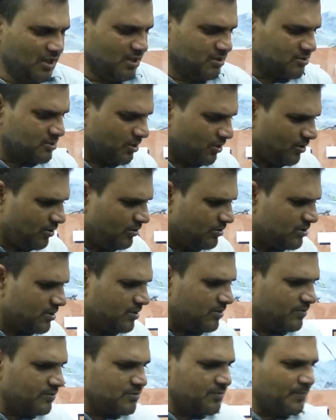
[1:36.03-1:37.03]
So
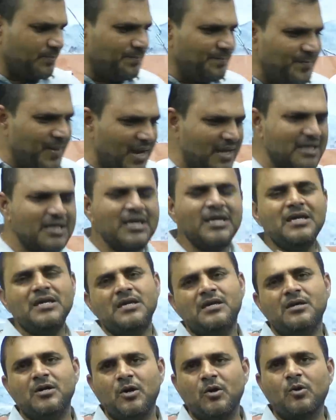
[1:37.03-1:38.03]

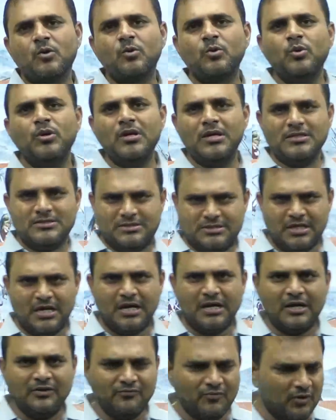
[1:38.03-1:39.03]
many rulers
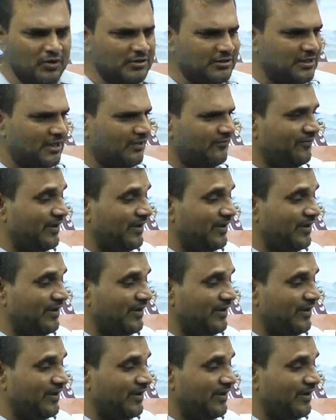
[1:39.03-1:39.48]
revolted.